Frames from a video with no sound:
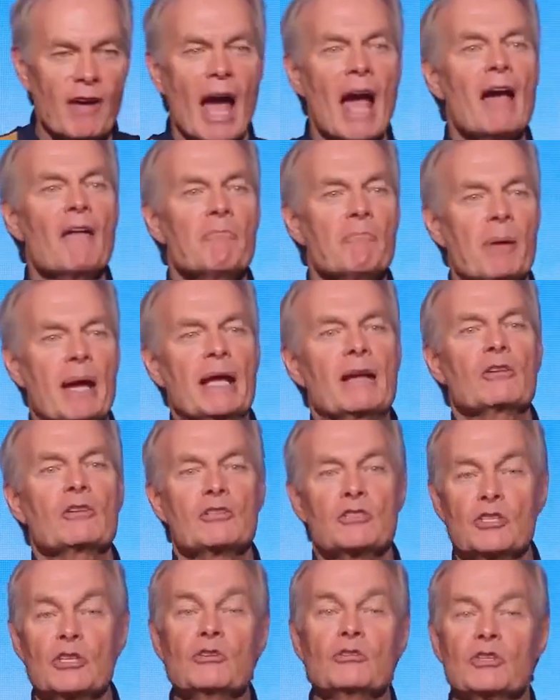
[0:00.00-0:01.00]
five
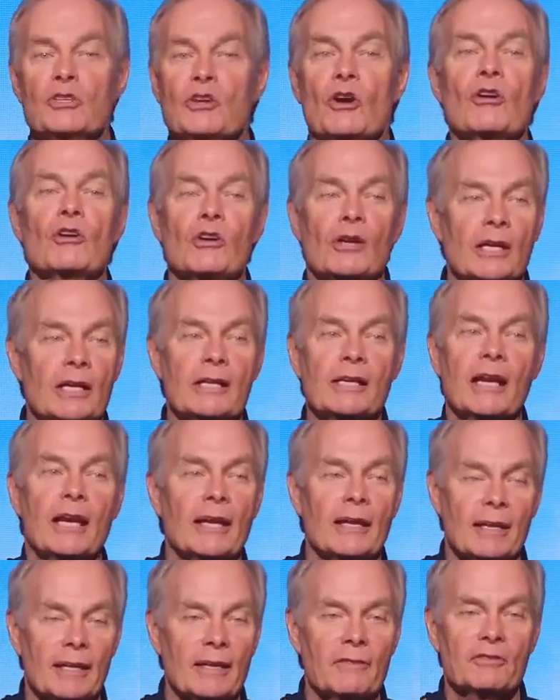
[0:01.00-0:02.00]
pounds, you certainly
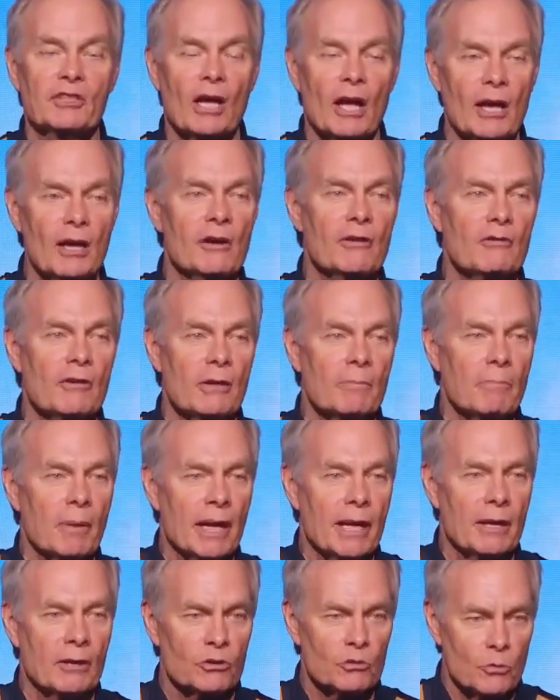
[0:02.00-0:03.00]
can't lift a 100
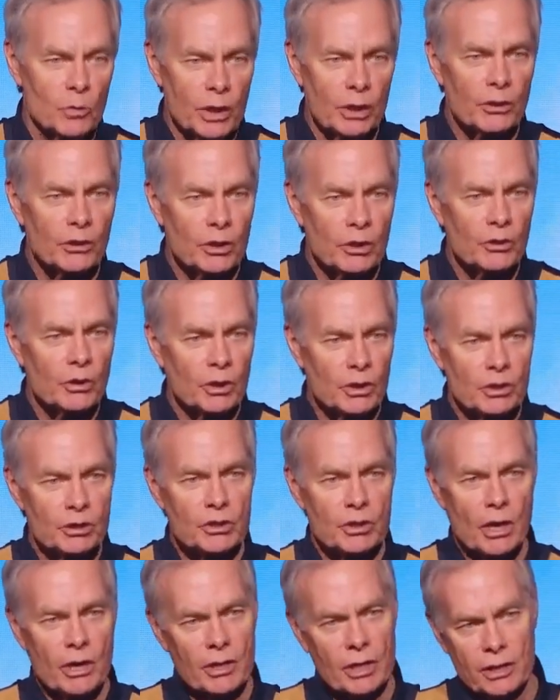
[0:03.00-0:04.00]
pounds. When are you going to
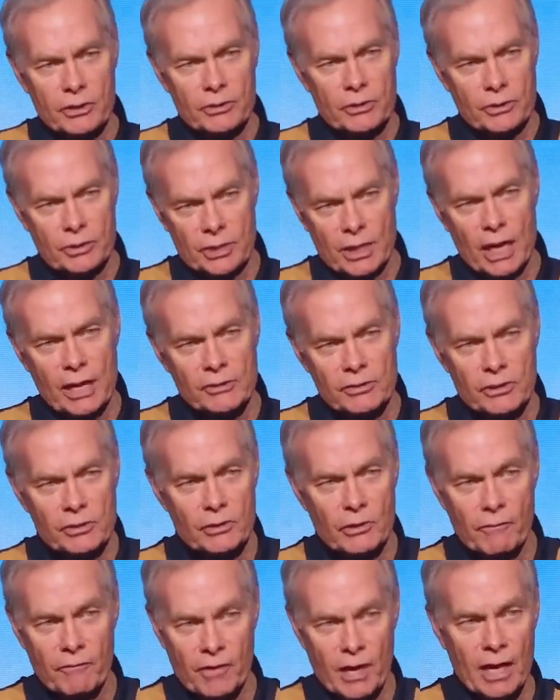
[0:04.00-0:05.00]
start exercising
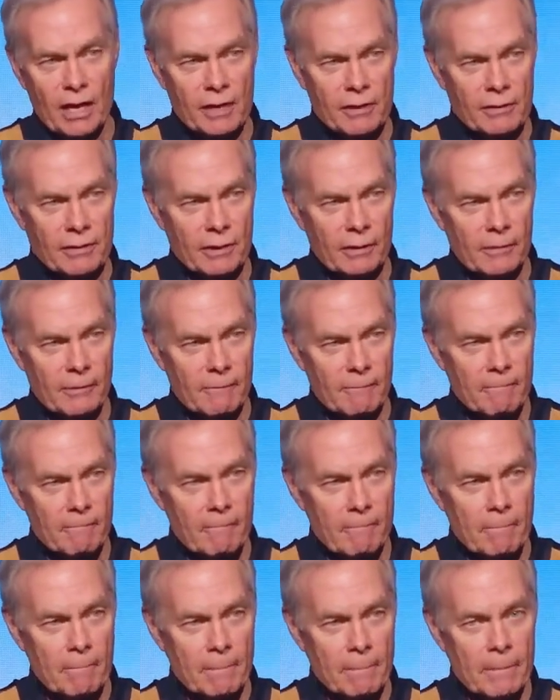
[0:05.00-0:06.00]
your faith?
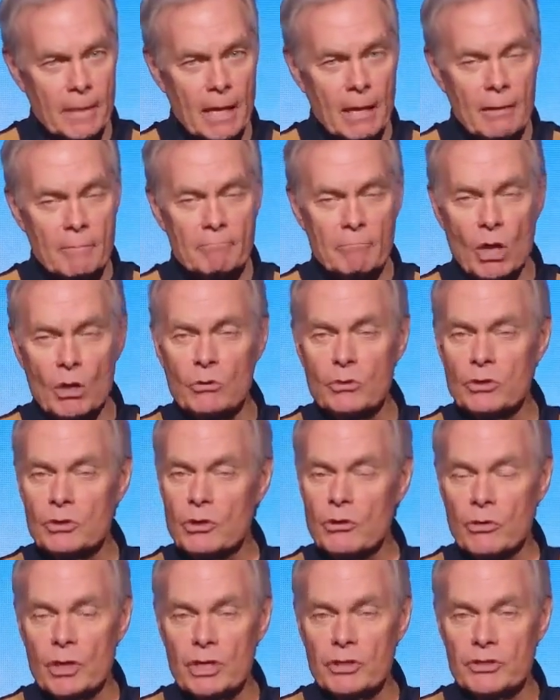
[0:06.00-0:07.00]
Most
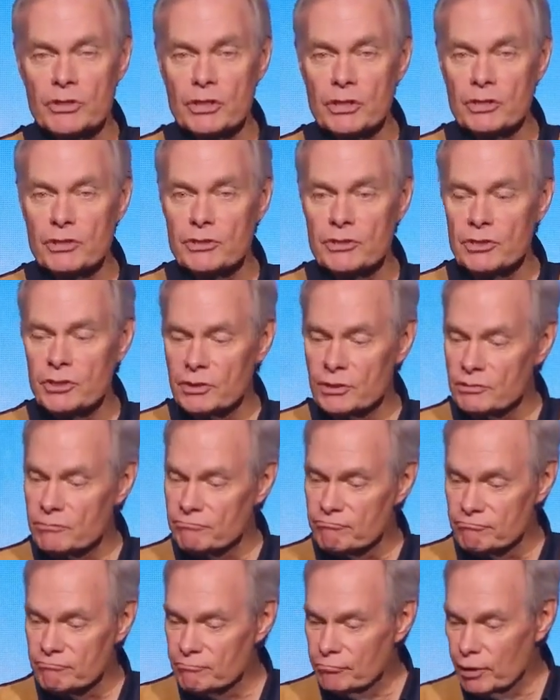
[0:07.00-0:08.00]
Christians just
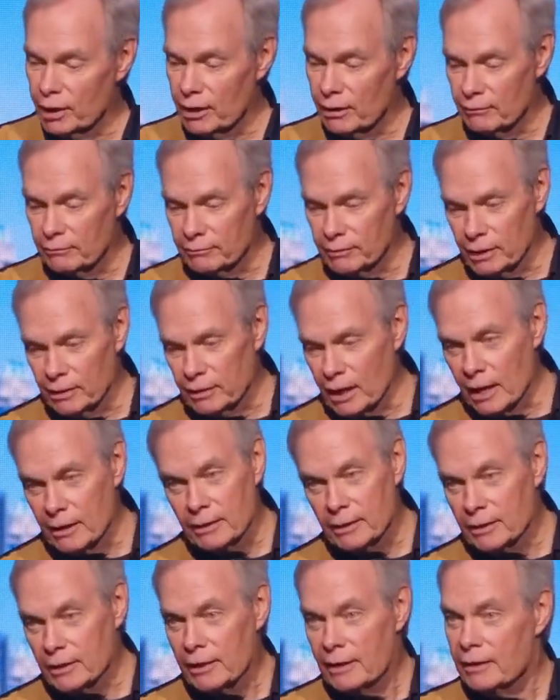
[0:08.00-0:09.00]
well, I
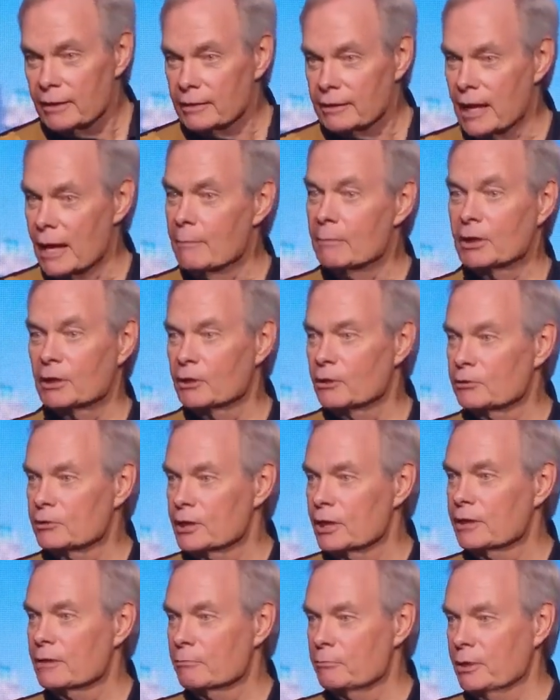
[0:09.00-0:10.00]
got a headache. I'm going to go
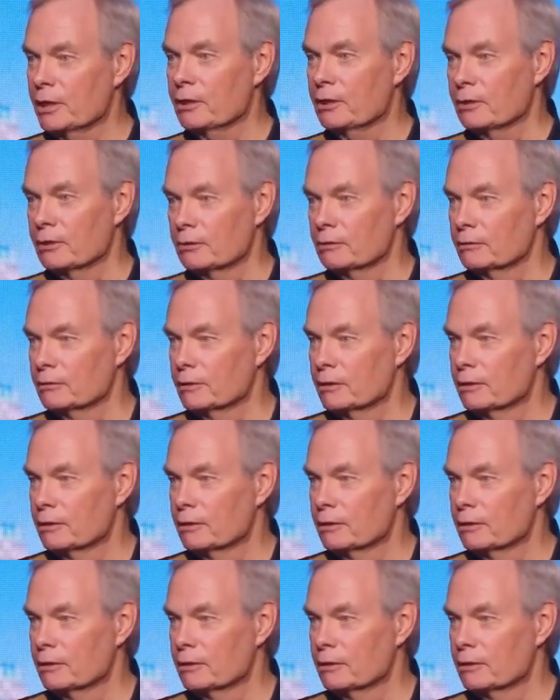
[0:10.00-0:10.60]
take a pill.